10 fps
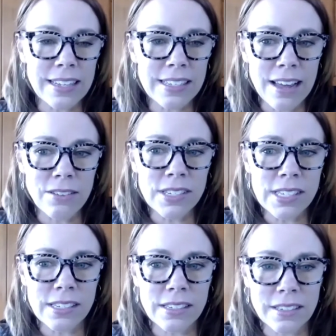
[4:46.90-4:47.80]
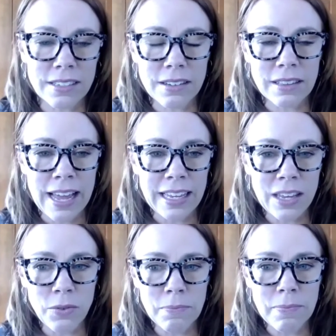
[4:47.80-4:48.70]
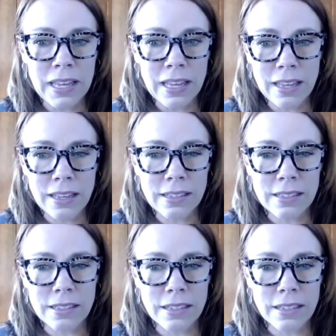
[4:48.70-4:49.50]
That sounds like it would be